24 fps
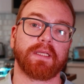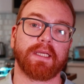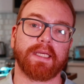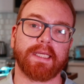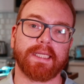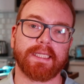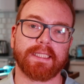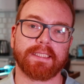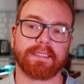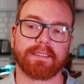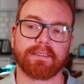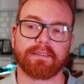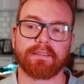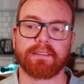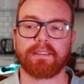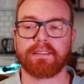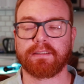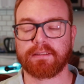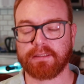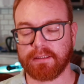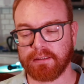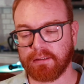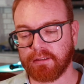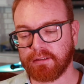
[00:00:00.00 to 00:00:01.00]
and
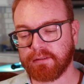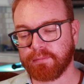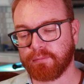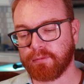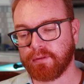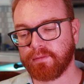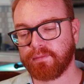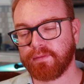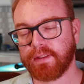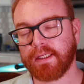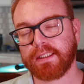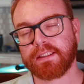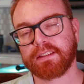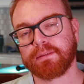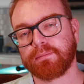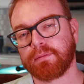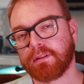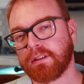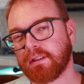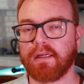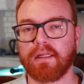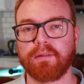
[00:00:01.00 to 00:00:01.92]
it's a lot more flexible.